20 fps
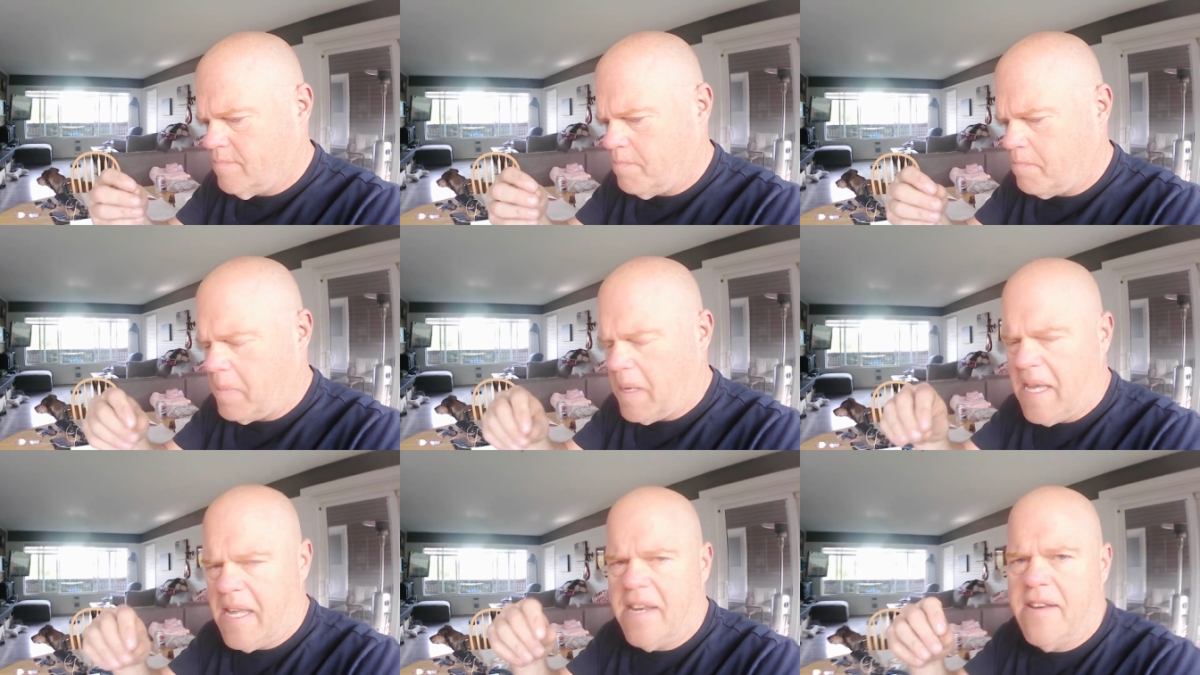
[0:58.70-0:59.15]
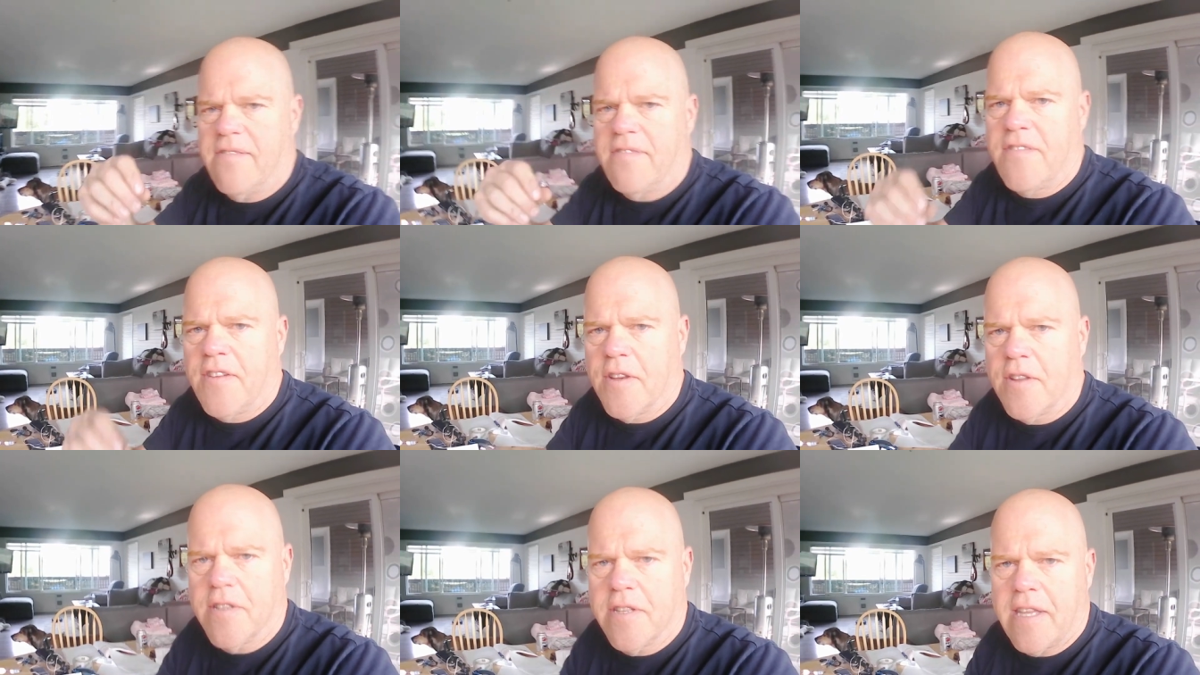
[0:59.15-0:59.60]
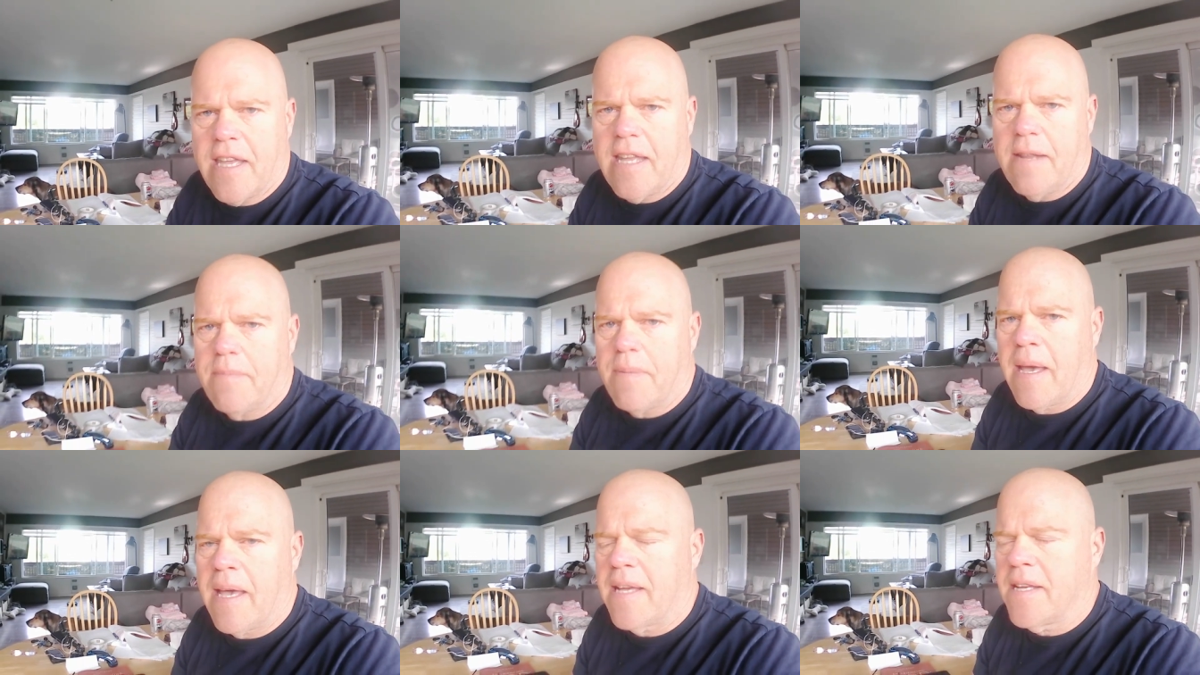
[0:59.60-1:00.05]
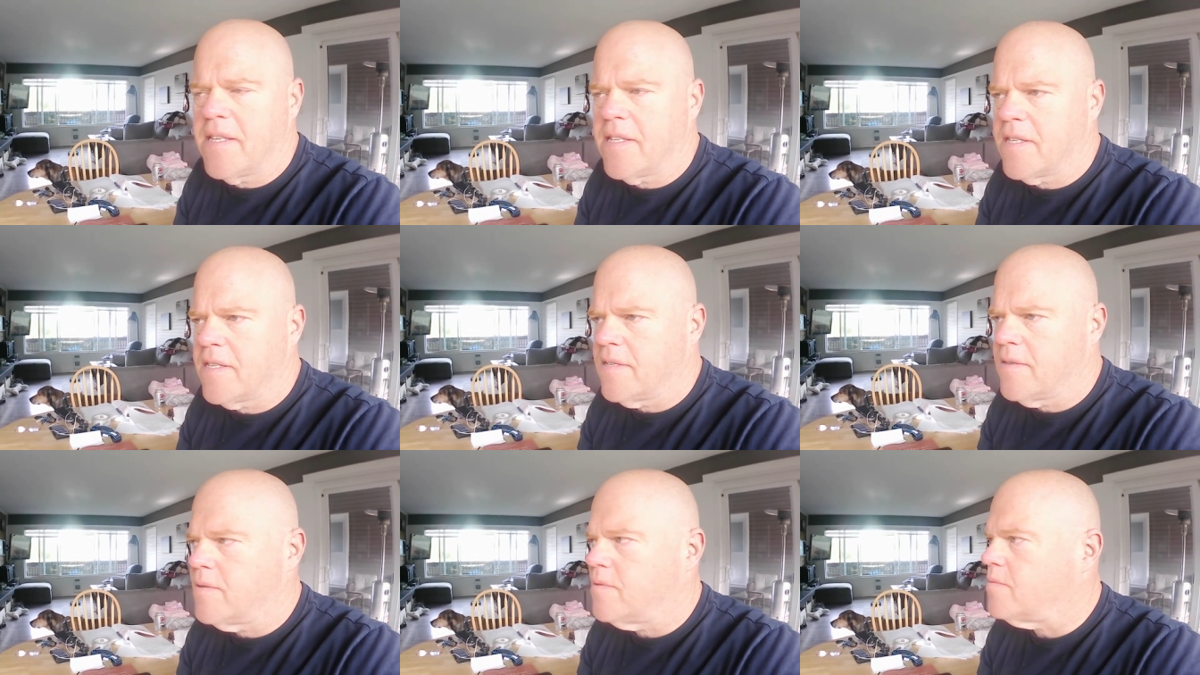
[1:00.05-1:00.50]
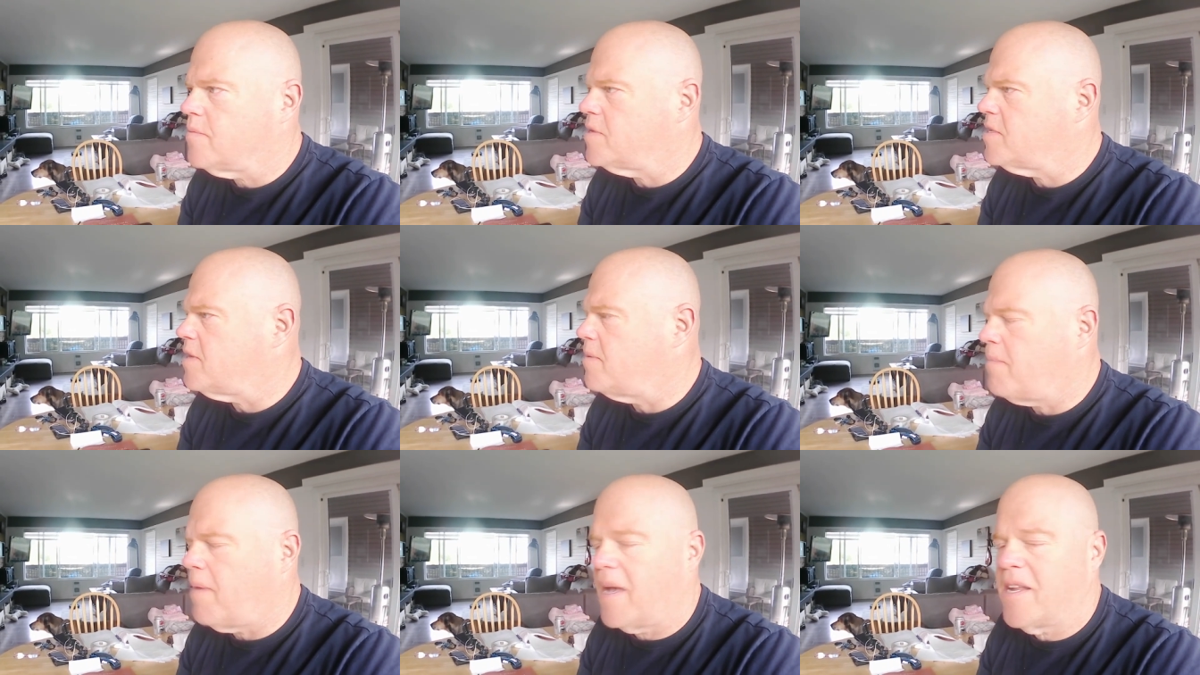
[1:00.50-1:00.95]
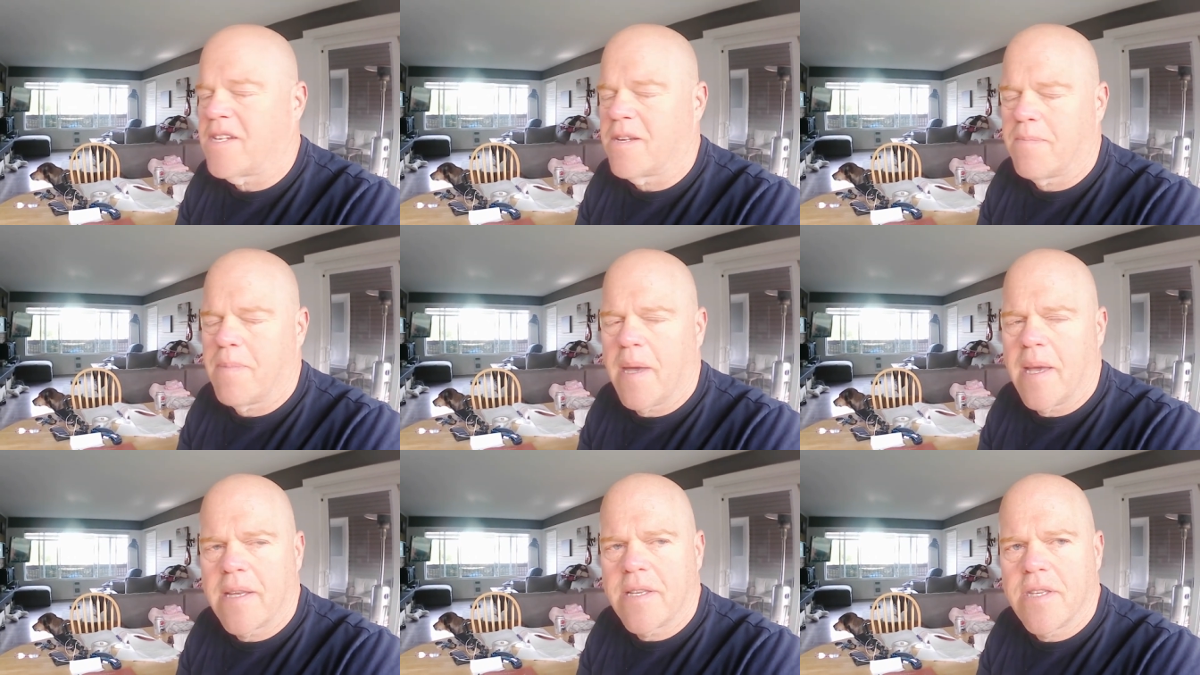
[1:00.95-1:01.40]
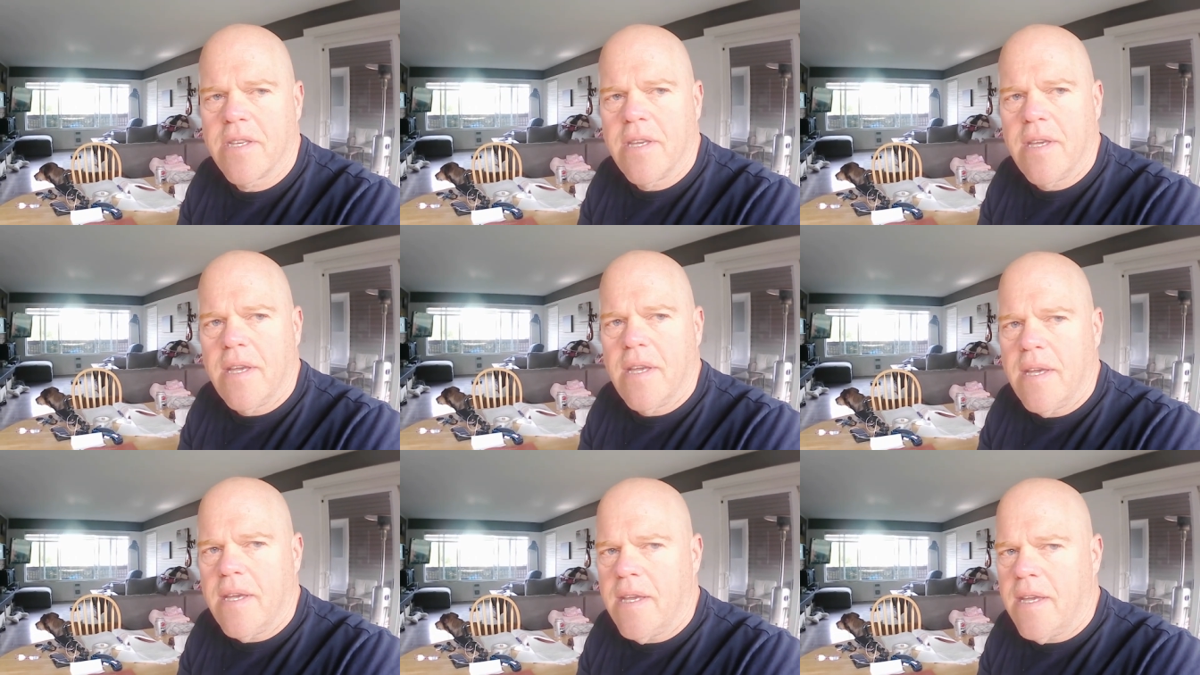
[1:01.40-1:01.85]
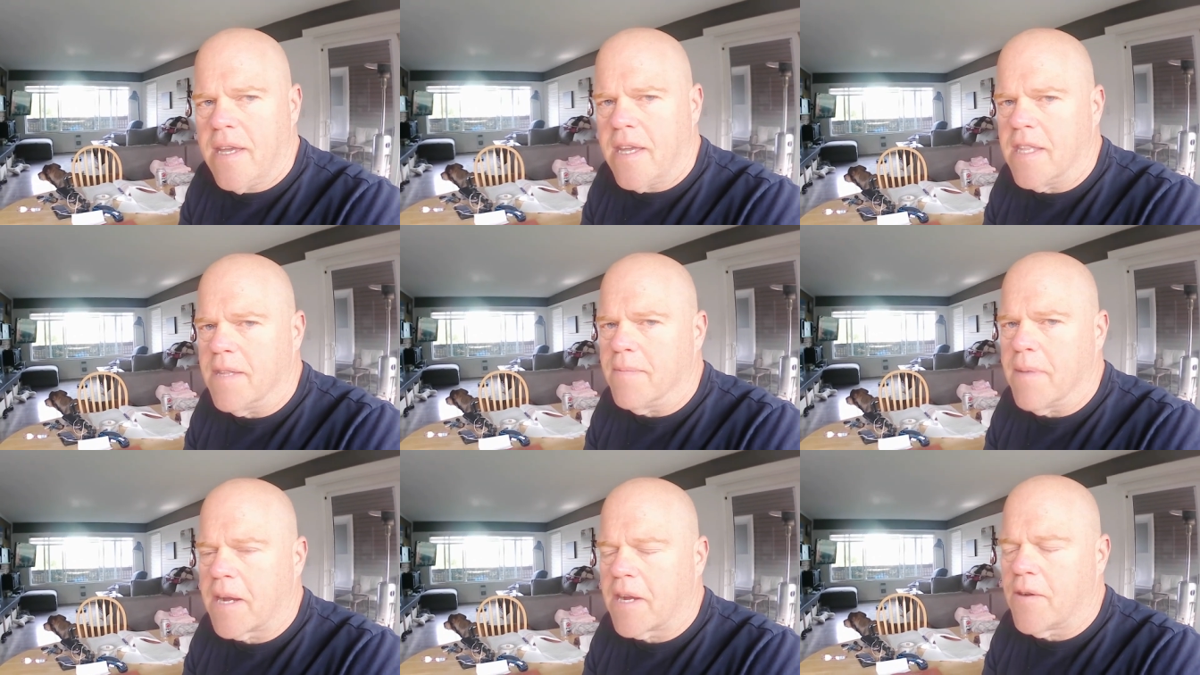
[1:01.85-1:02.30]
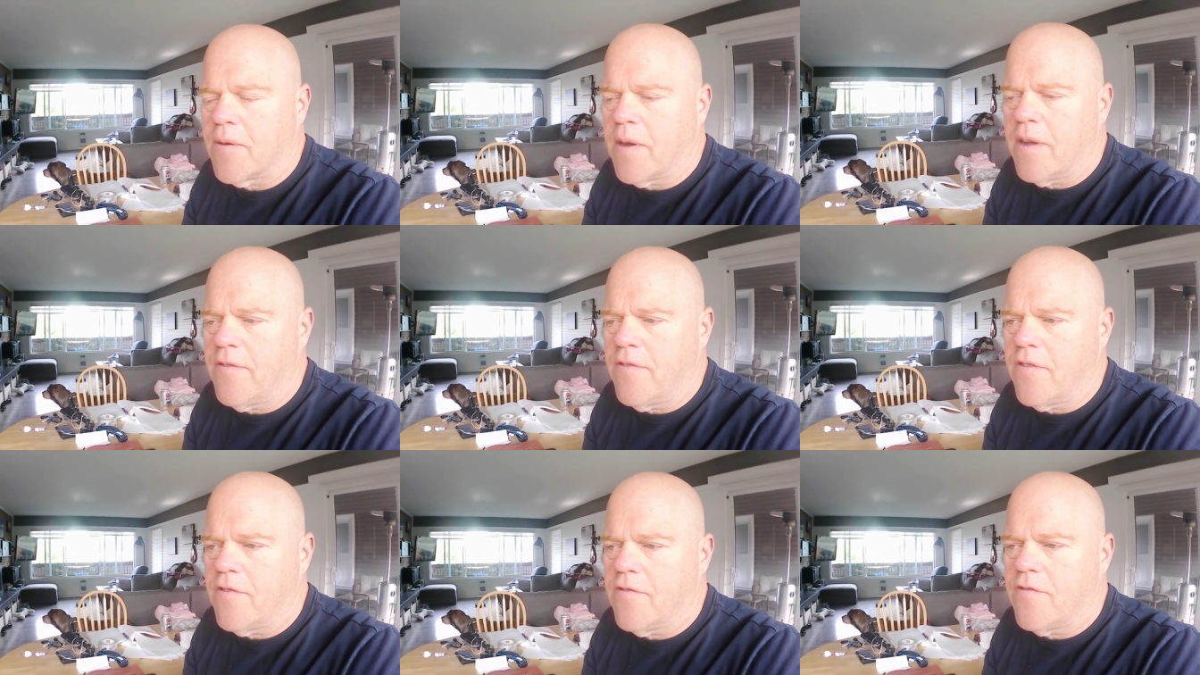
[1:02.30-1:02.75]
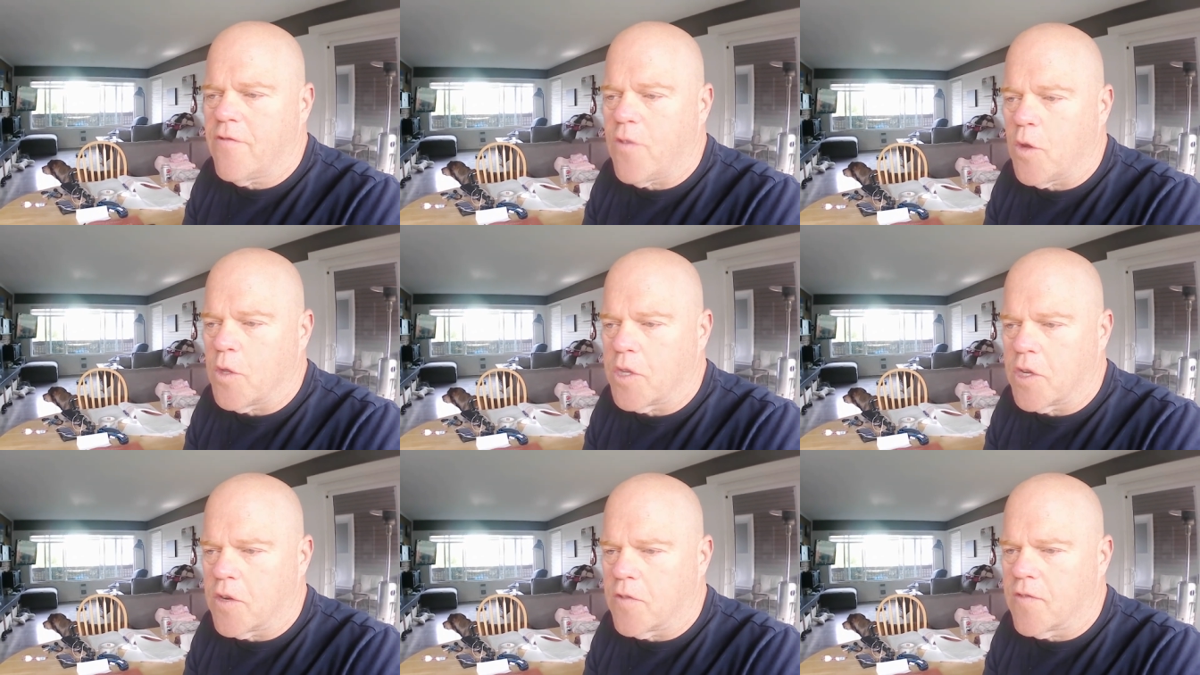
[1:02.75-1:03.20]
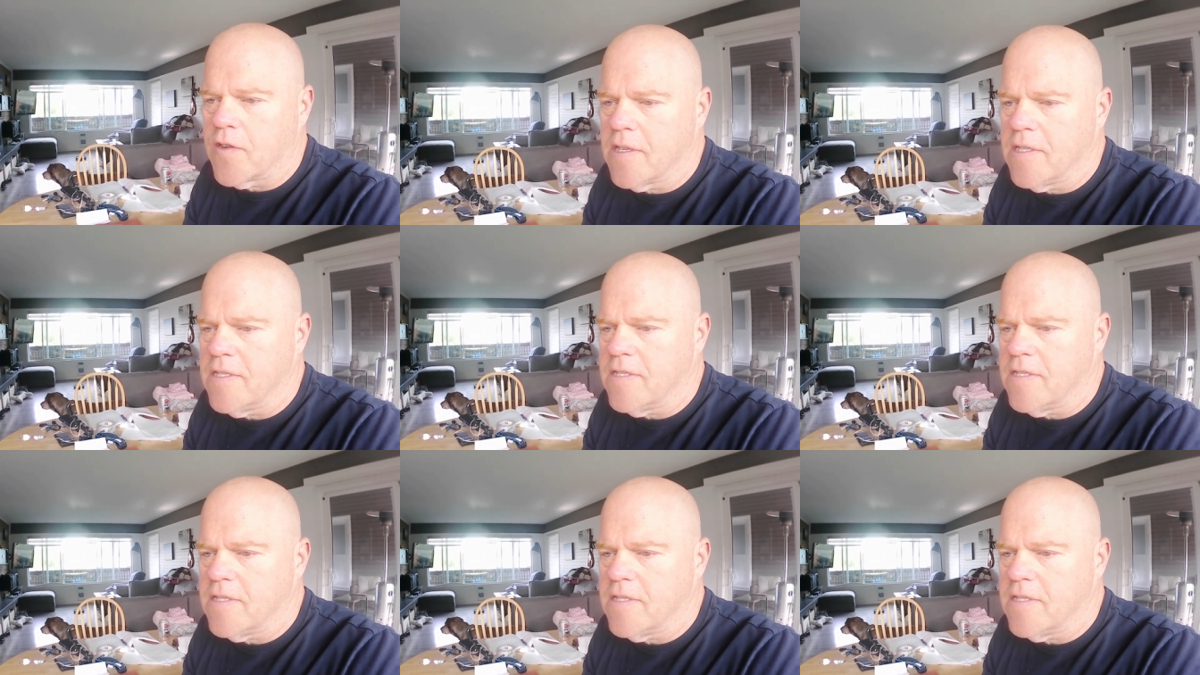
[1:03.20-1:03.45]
bean-filled heat bags. What's that, magic bags? In the microwave, folded over.